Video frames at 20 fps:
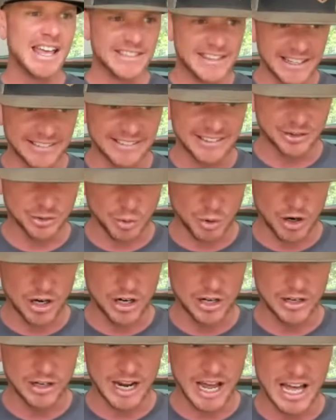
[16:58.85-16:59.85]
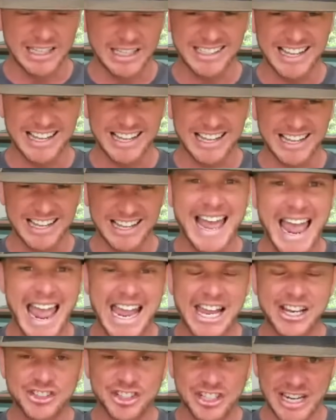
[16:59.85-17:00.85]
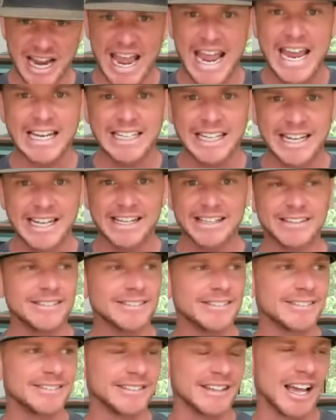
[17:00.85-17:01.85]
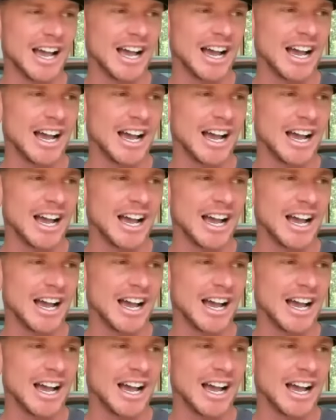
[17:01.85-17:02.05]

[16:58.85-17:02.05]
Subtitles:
This is where a lot of the ancient aliens,